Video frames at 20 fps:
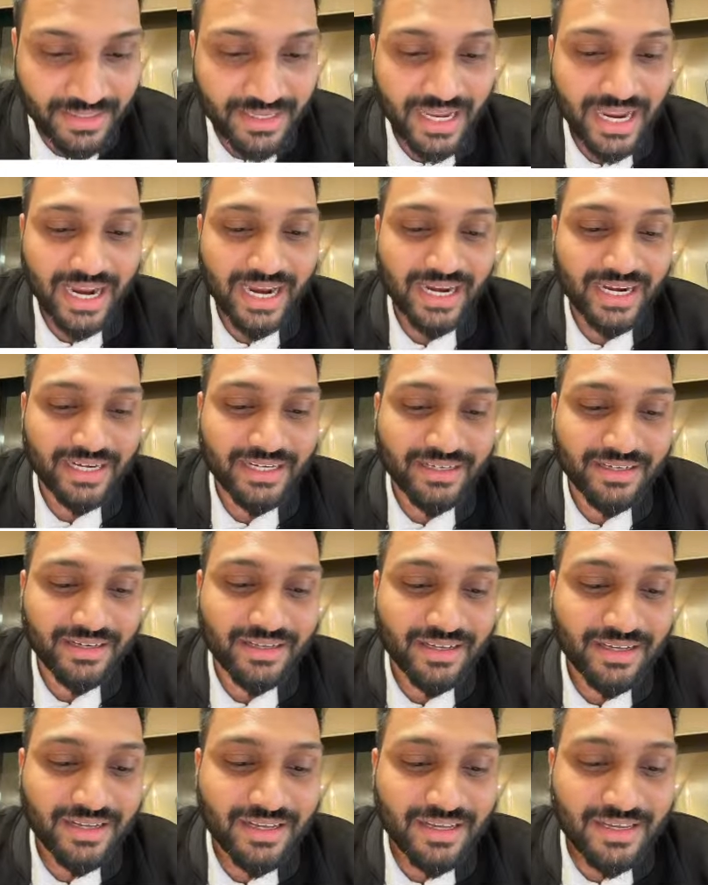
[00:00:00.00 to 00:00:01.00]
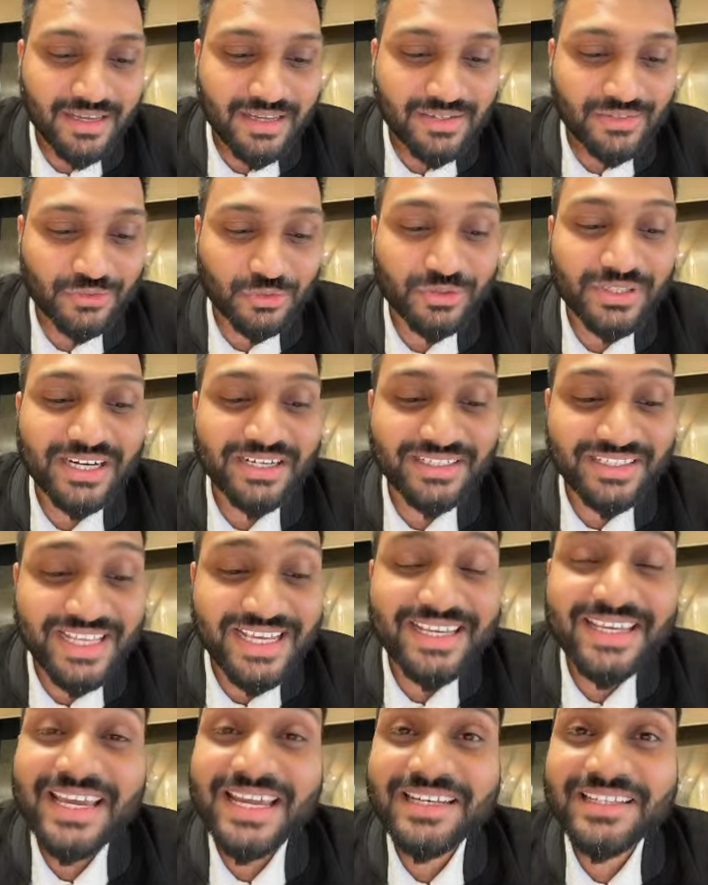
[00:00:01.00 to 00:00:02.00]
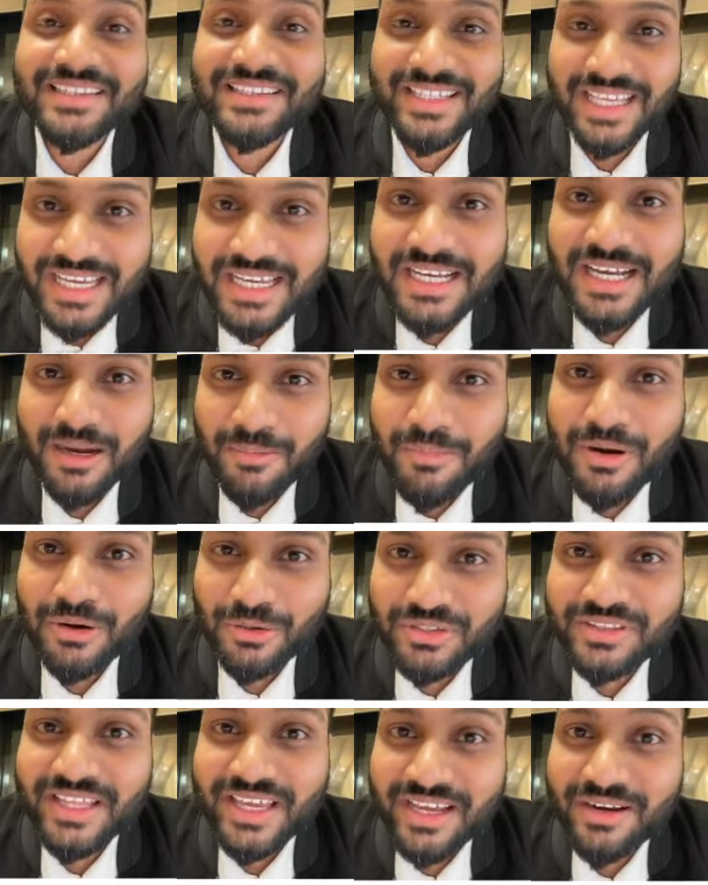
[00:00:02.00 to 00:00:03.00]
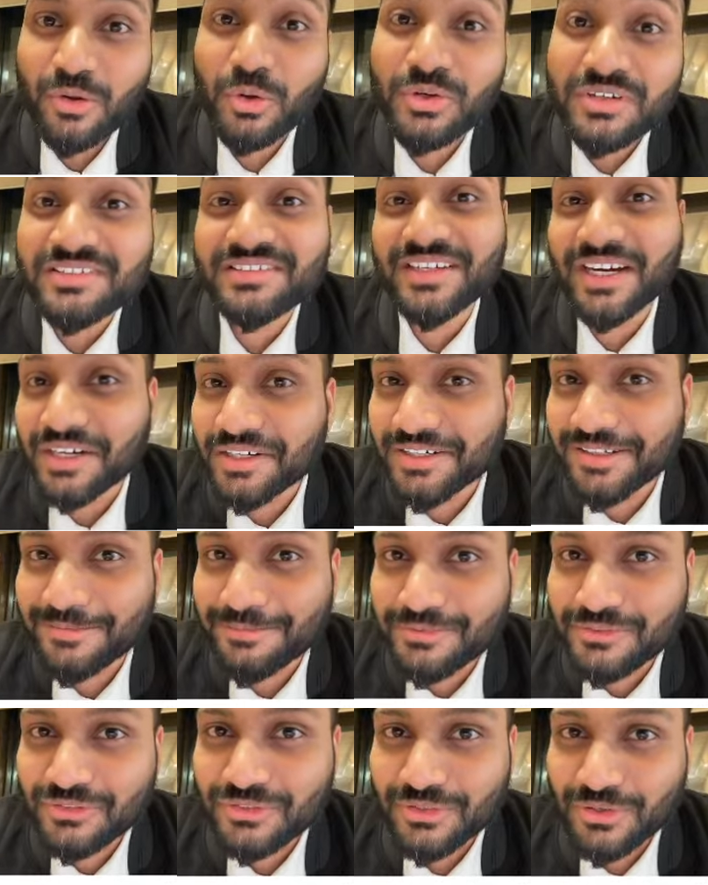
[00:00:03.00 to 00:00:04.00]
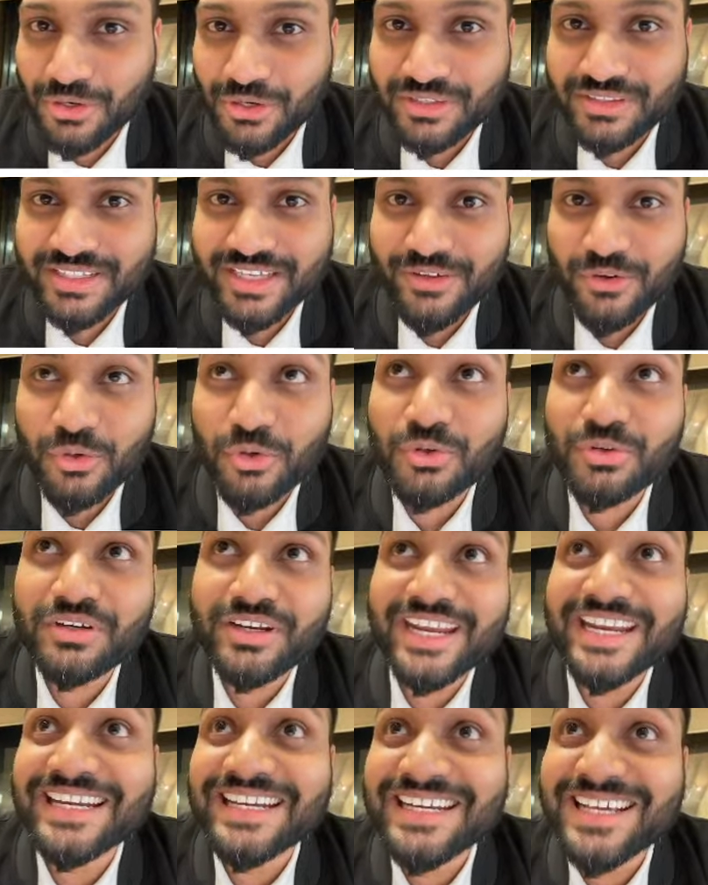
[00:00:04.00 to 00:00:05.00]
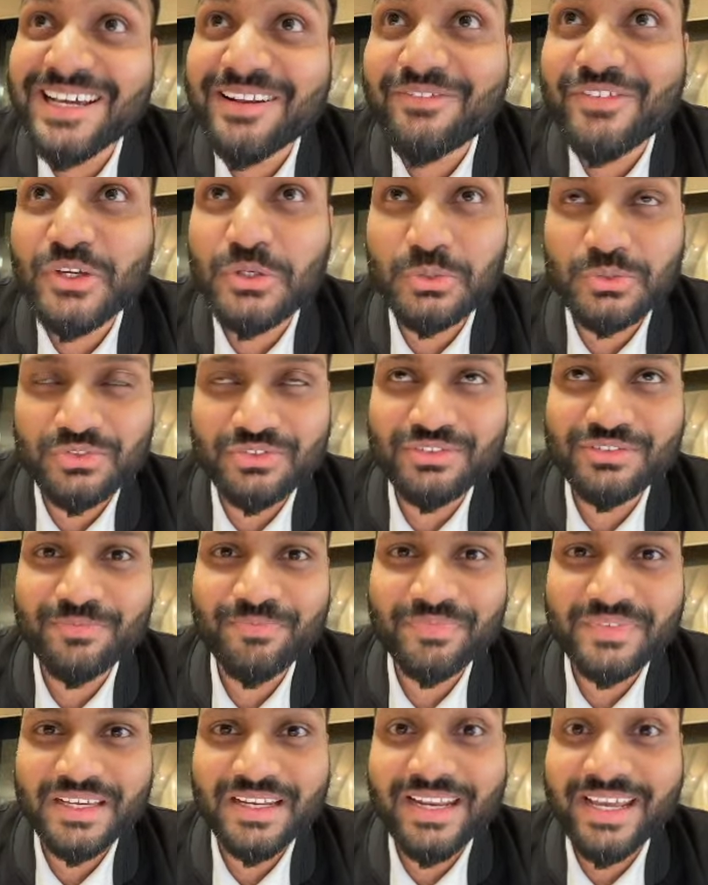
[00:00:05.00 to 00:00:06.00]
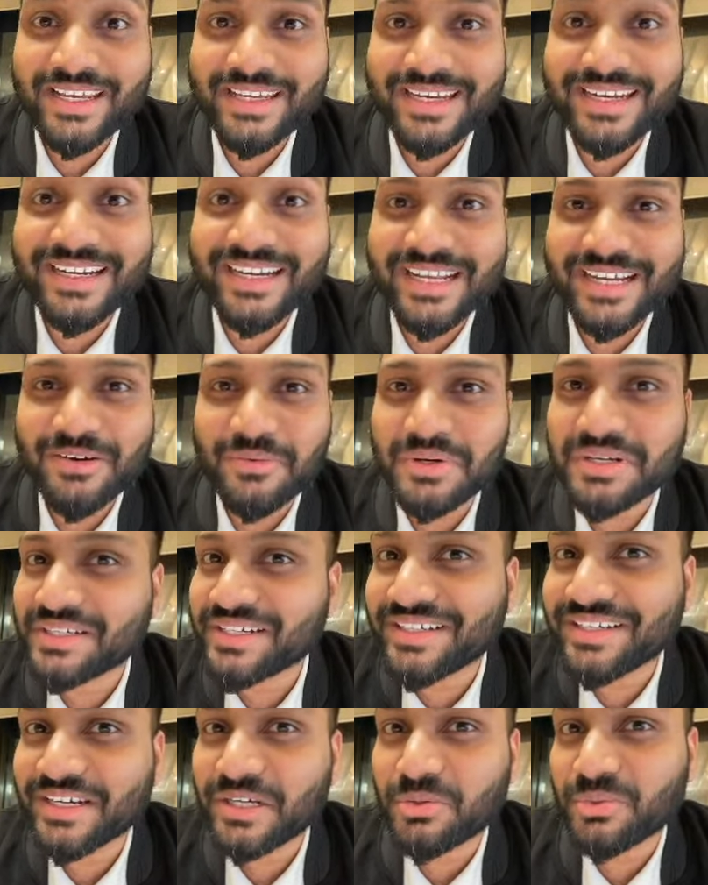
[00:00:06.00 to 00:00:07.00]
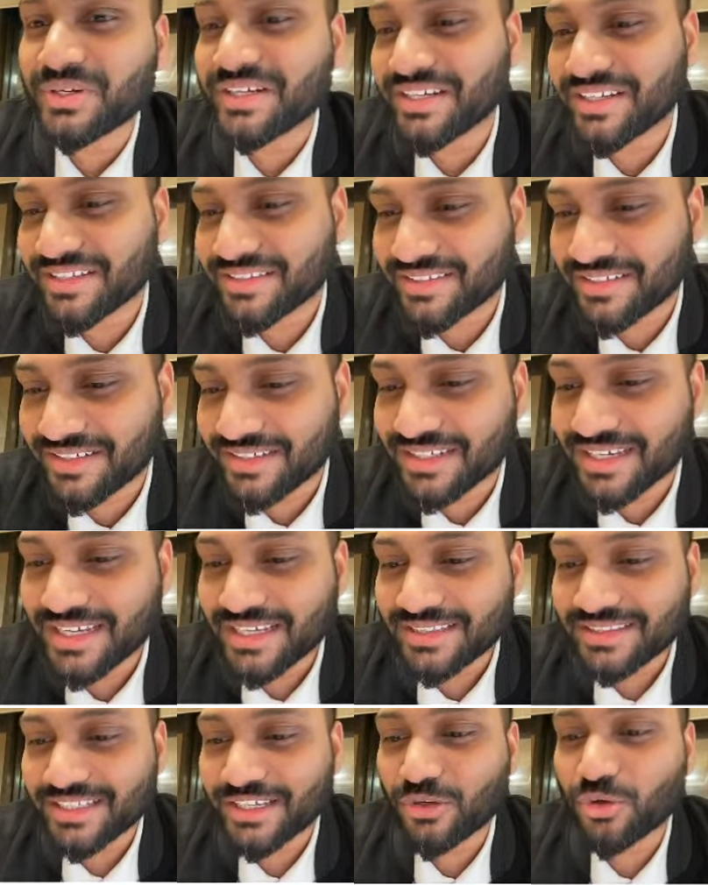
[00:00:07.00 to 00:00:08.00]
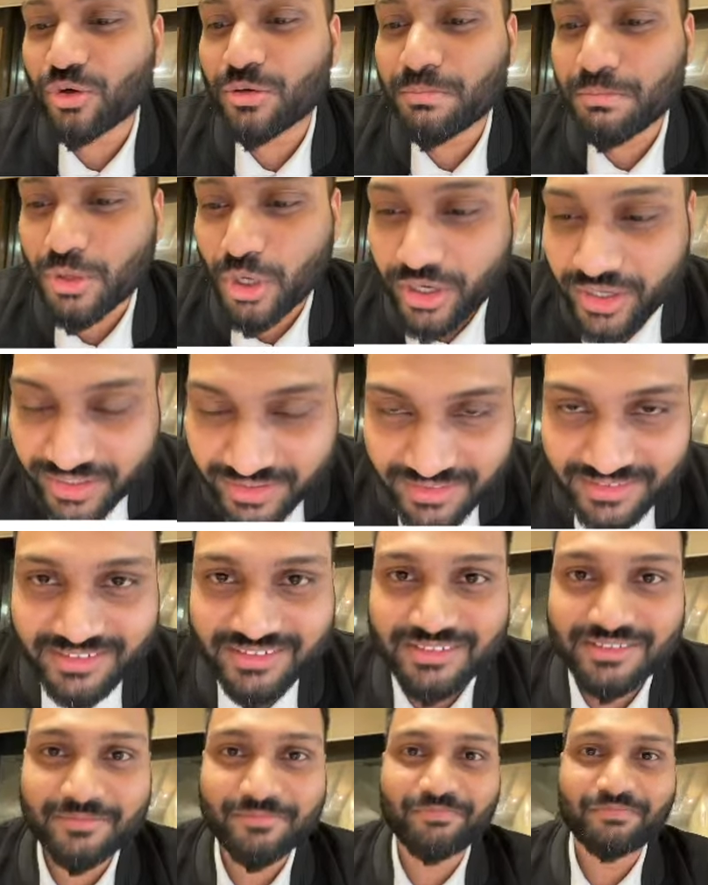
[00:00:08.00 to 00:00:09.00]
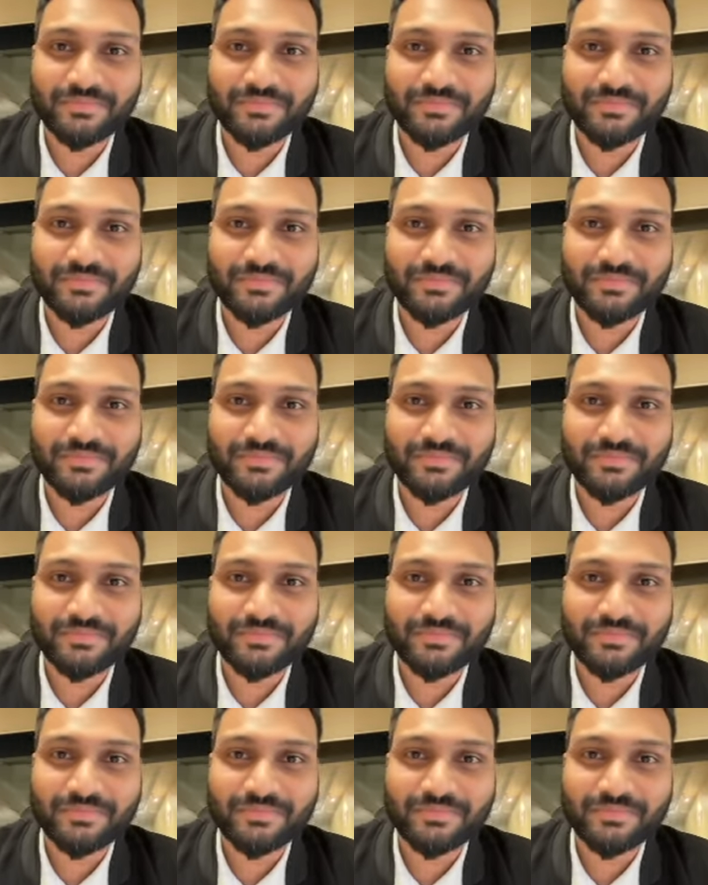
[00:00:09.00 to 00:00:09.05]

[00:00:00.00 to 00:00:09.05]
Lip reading: and so that they can think about their own startups or their own interviews, like India 1, India 2, India 3, their own products.